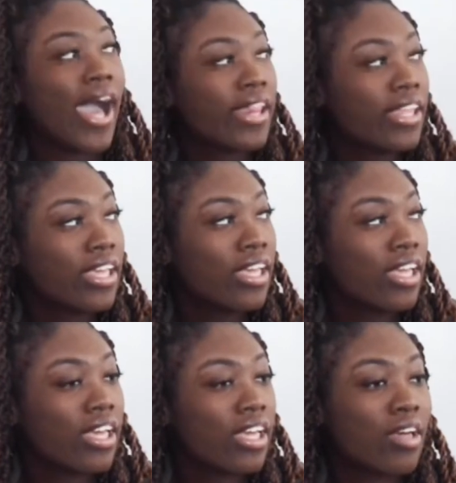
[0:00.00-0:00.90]
I
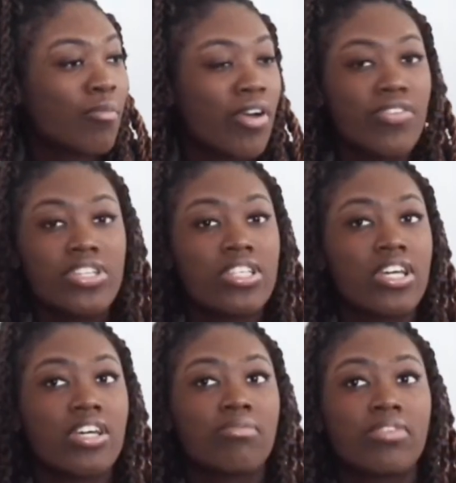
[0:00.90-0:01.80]
think my first
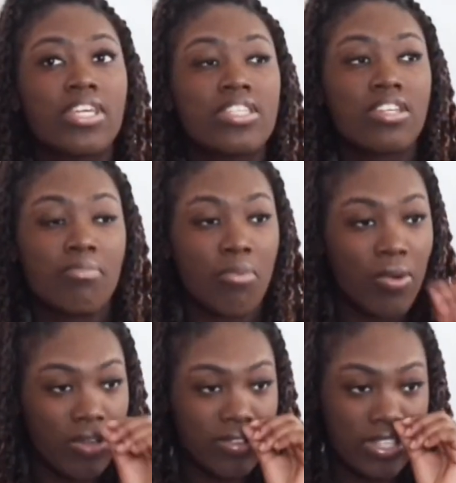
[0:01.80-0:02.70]
time kissing a
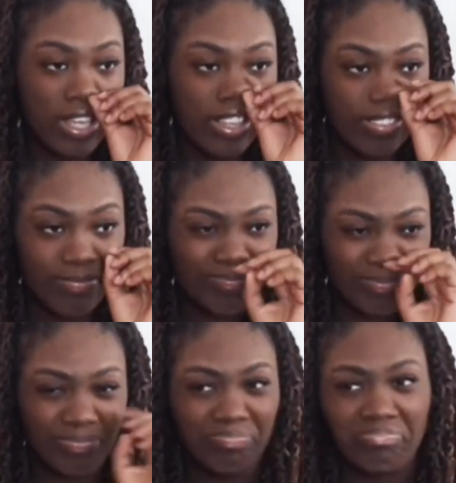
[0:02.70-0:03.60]
boy was like,
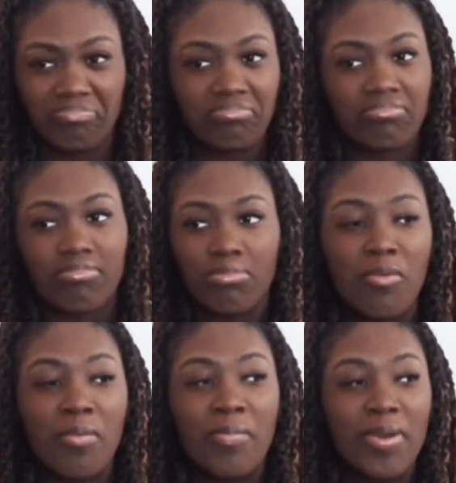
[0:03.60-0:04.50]

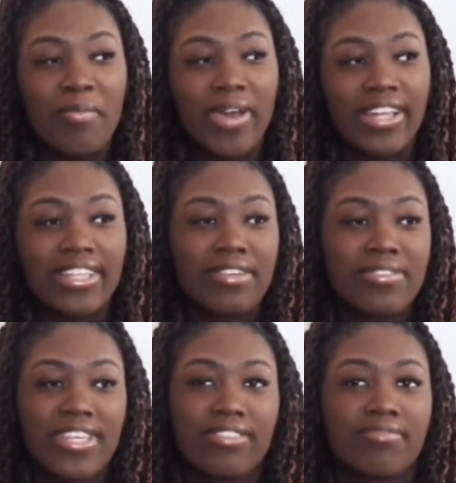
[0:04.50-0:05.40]
remember, I think it
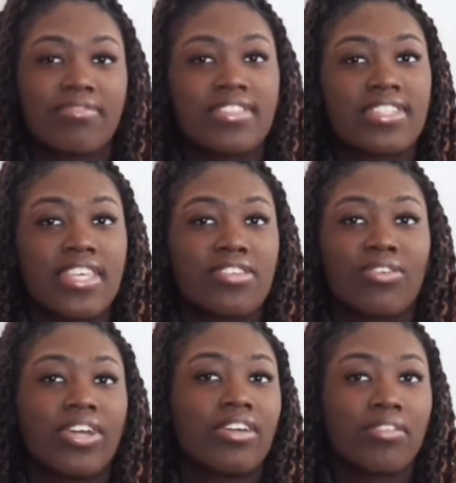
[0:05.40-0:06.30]
was like 6th
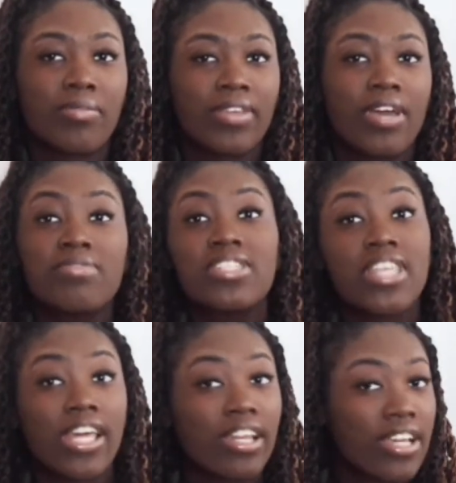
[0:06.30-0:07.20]
grade or something. I'm just
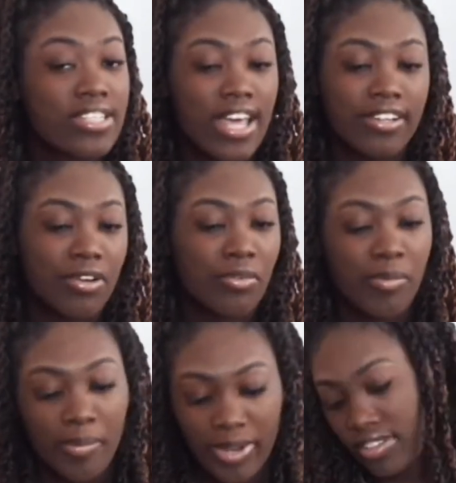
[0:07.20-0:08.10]
taking a guess. I don't
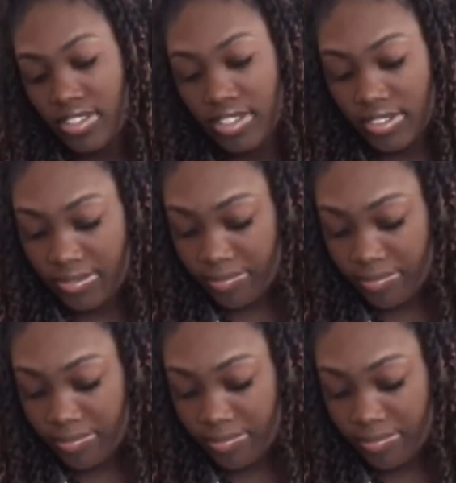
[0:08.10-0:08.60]
remember. Yeah.